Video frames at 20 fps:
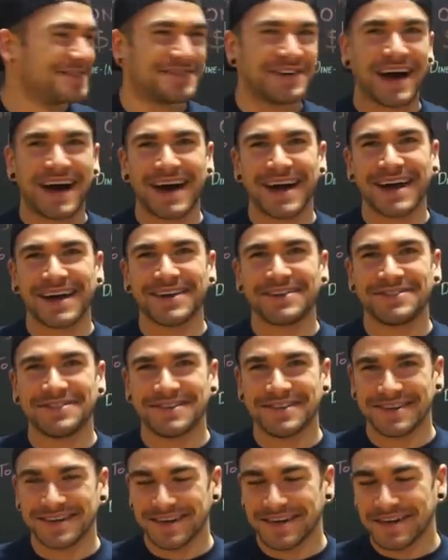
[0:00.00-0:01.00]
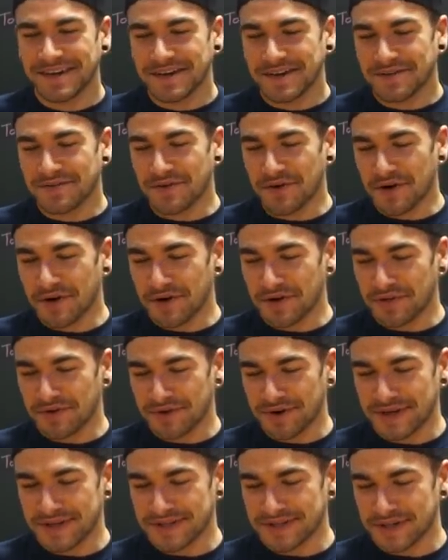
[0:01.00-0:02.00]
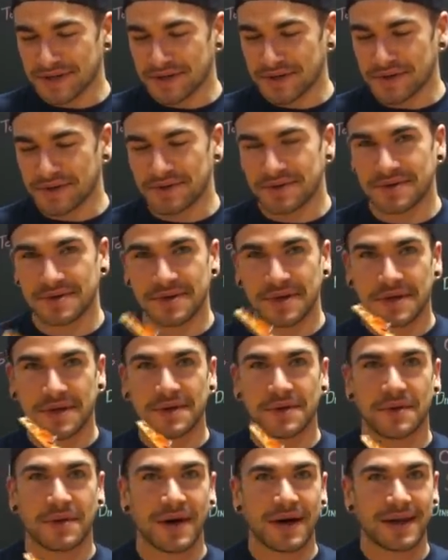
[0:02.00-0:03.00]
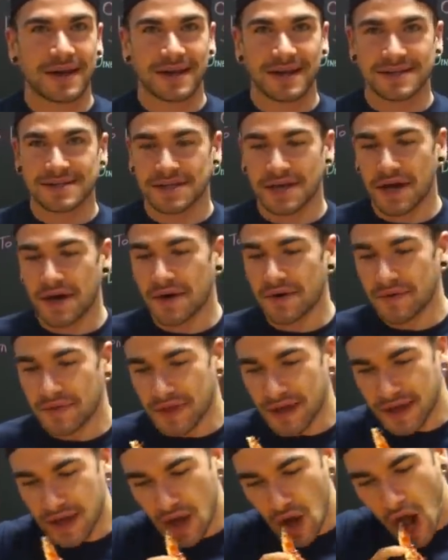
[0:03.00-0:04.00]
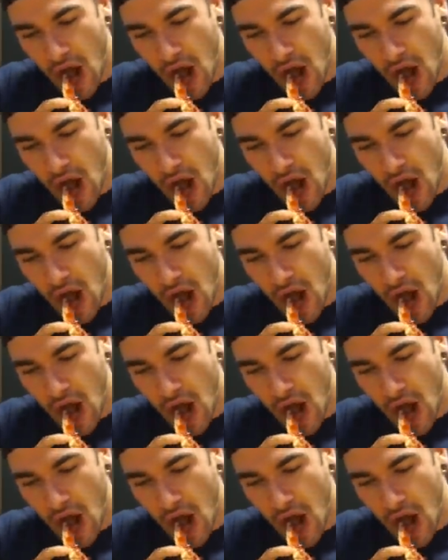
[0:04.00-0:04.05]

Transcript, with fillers: 5, 4, 3, 2, 1, let's go. Right, Thank you.